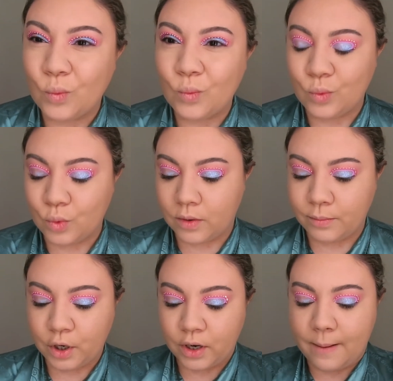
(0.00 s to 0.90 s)

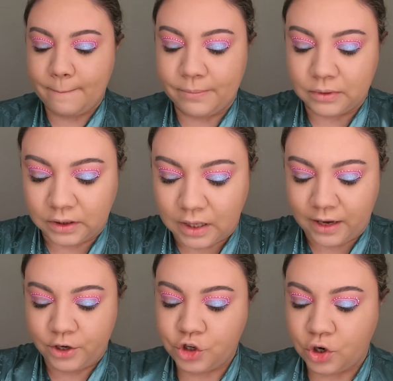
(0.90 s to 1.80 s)
warmer
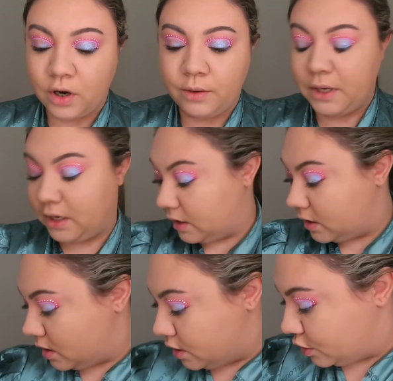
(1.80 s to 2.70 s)
blush on me.
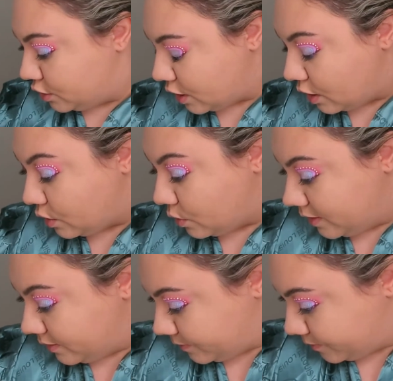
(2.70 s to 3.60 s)
So